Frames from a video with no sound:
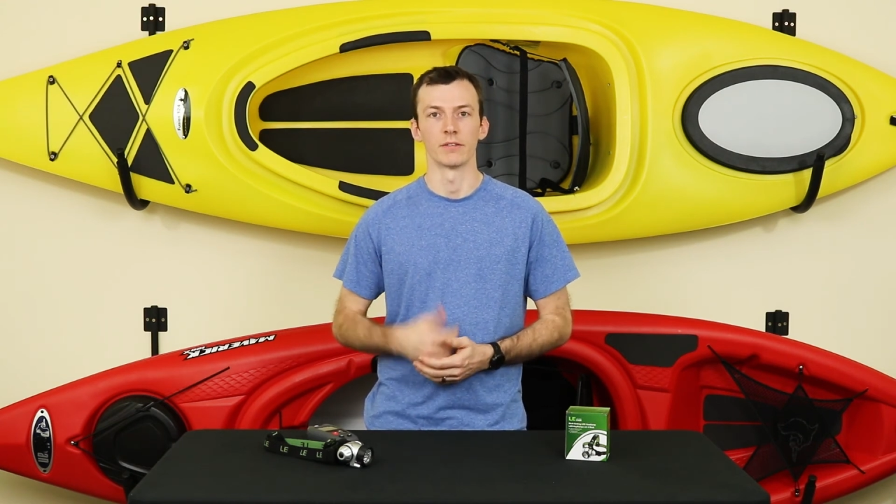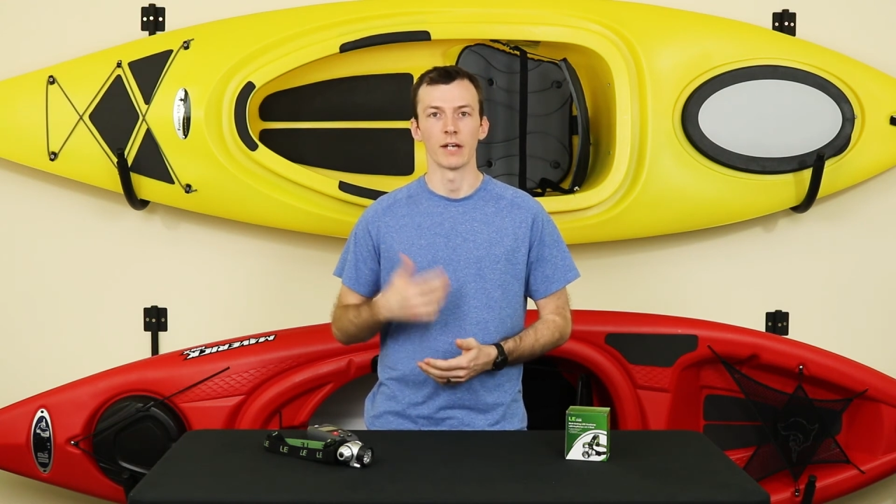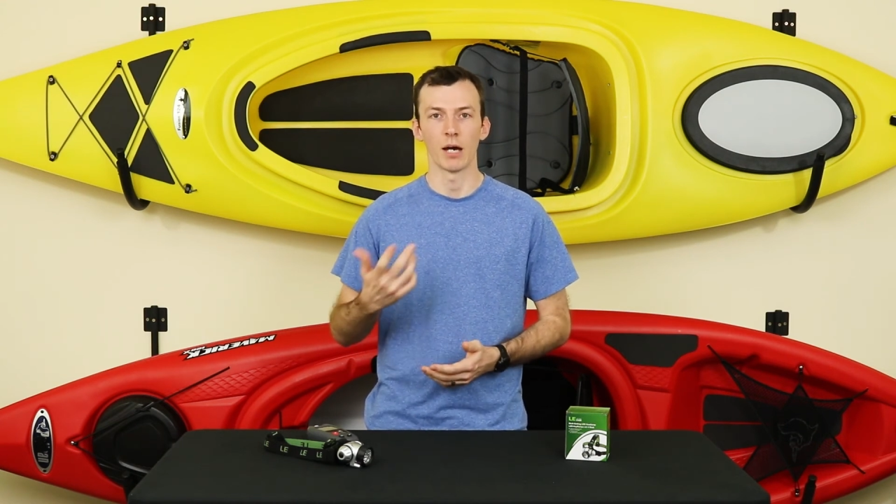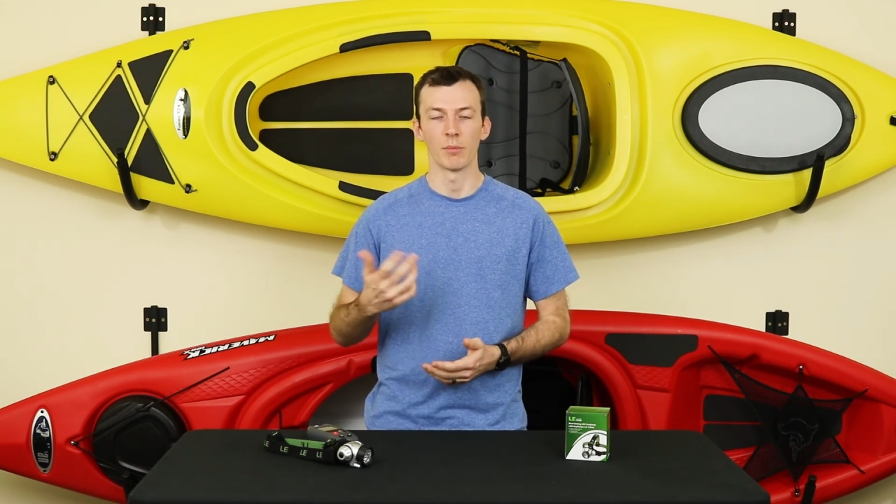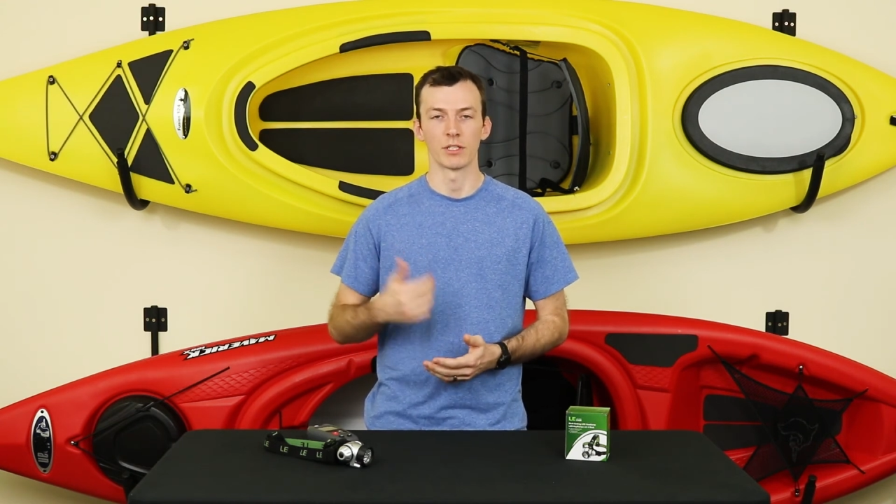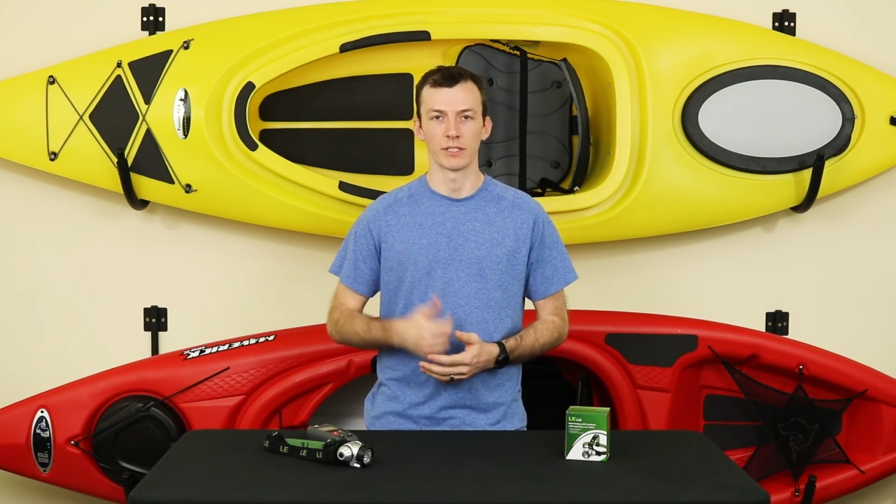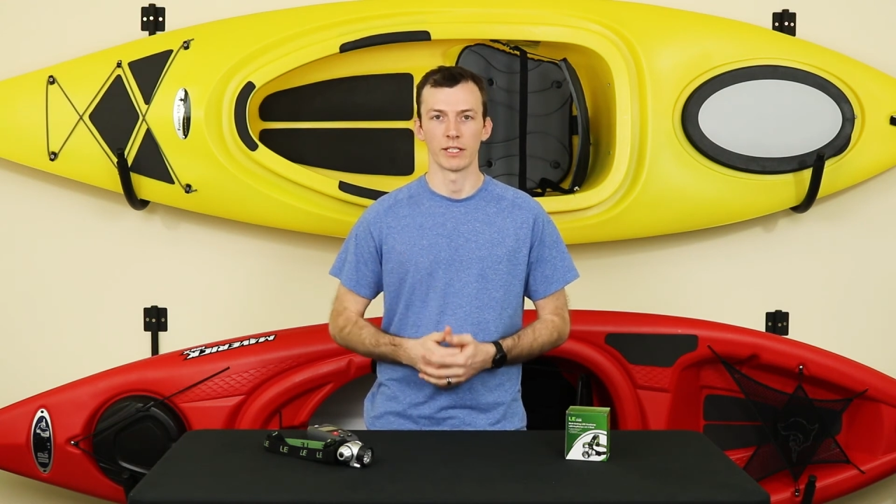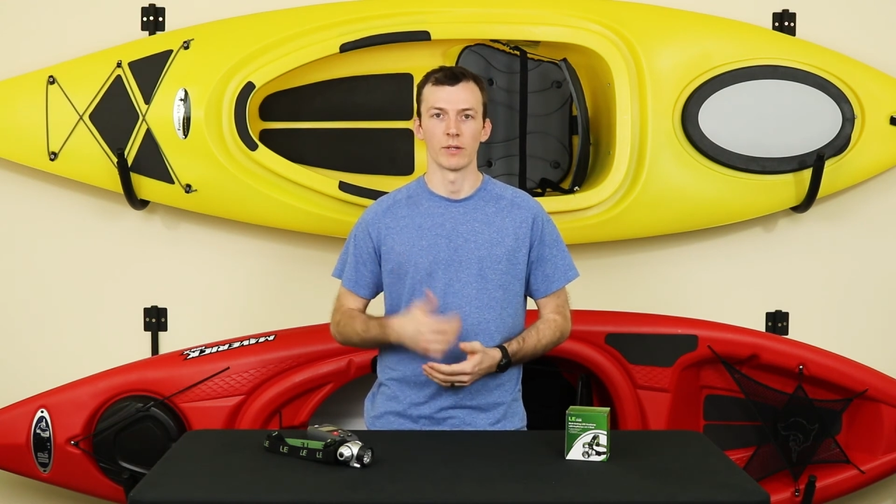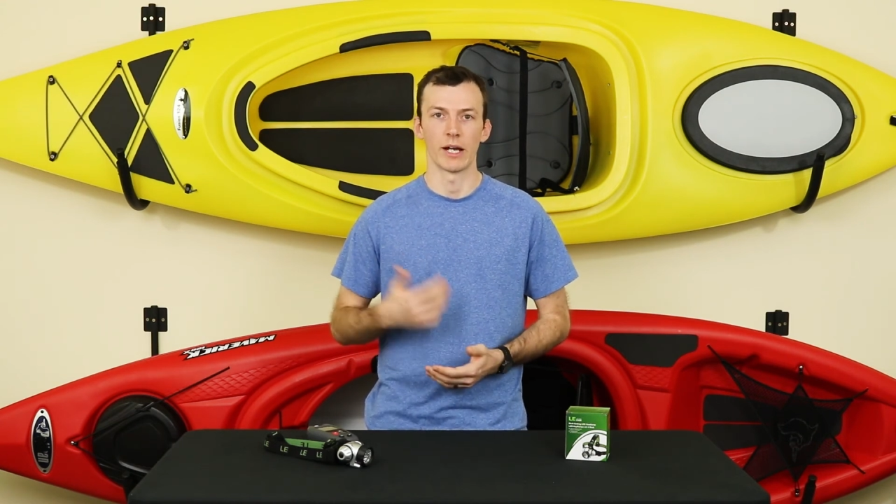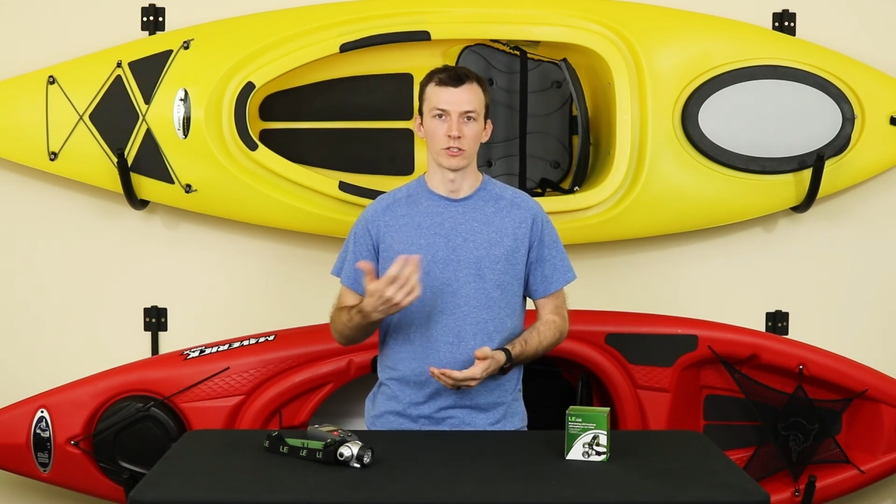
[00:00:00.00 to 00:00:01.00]
how much light
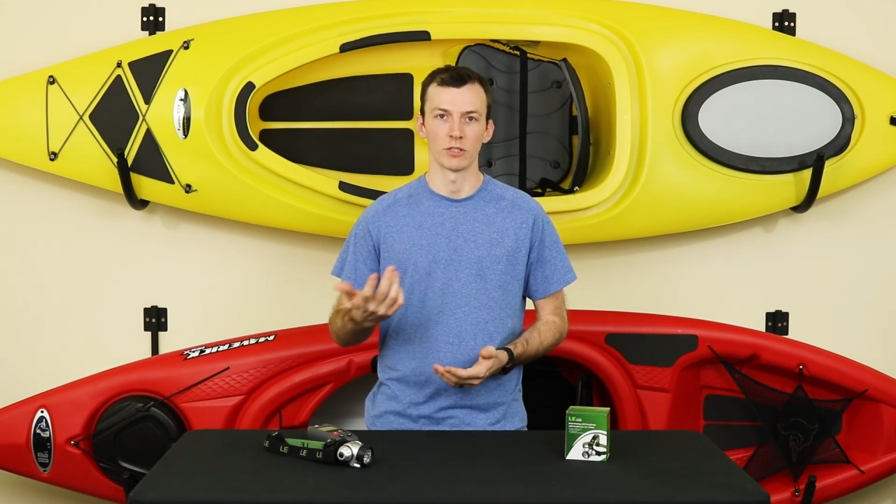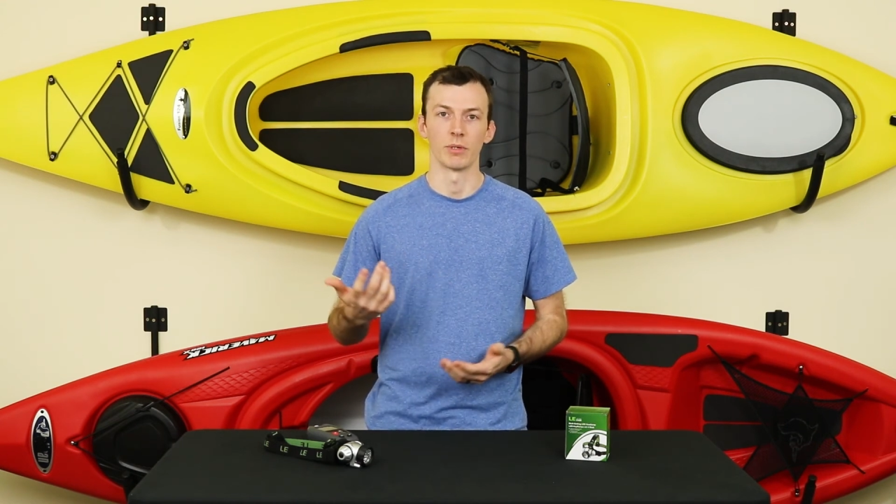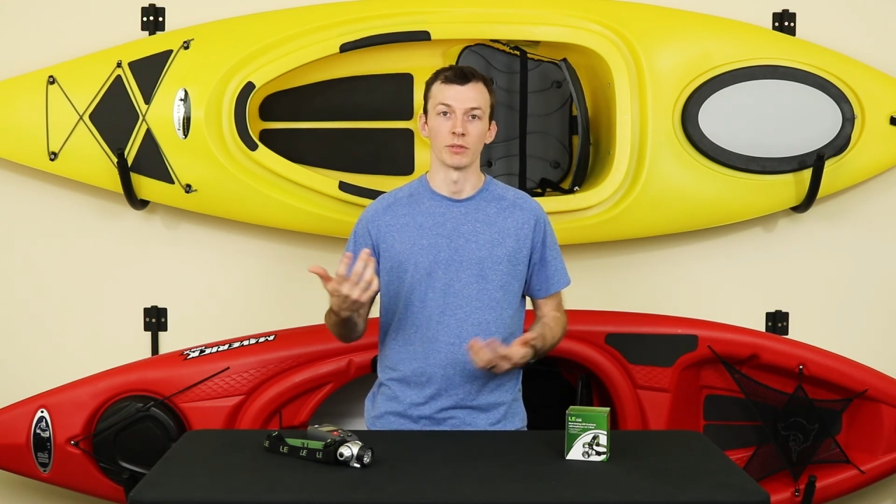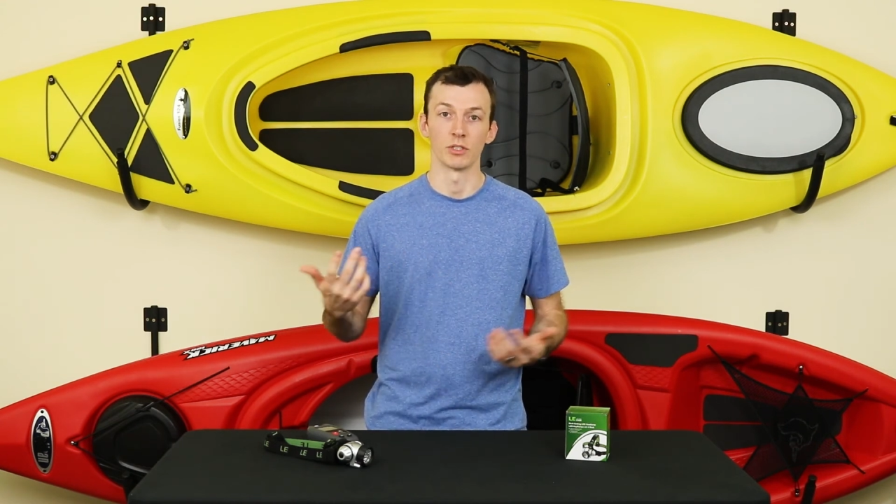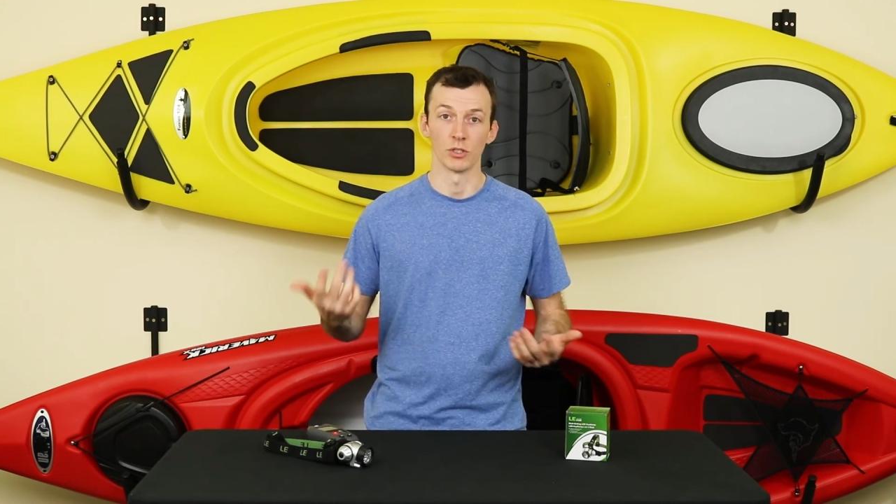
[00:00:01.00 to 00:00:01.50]
you'll actually be able to